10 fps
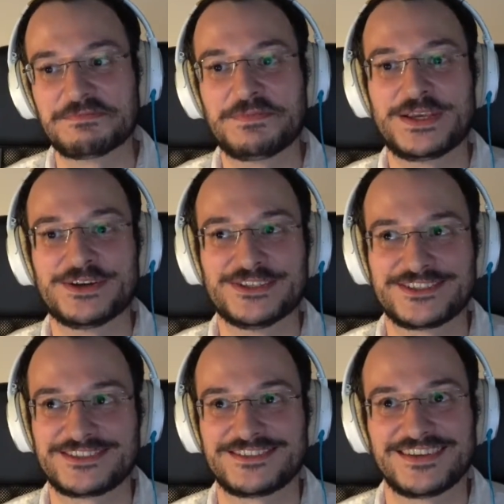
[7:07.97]

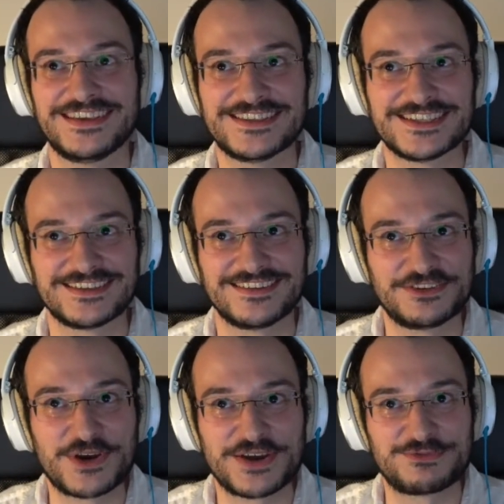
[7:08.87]
because
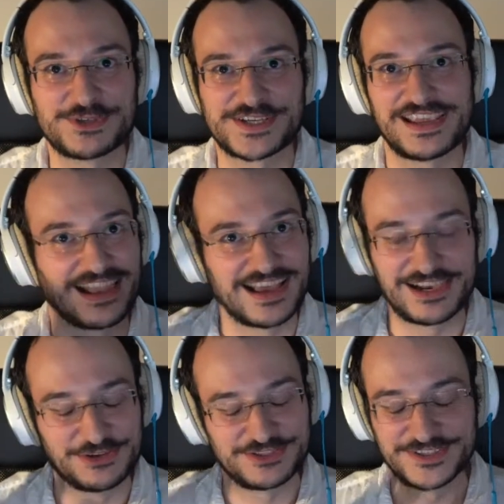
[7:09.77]
you have to scale a
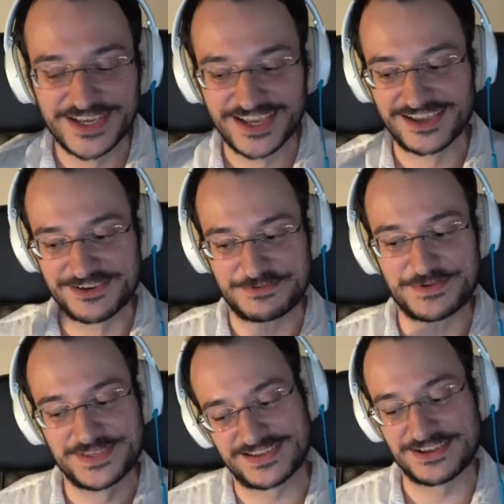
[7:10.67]
lot
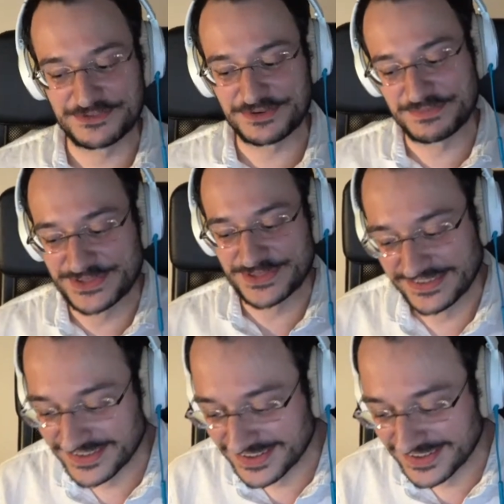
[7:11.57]
with cloud computing.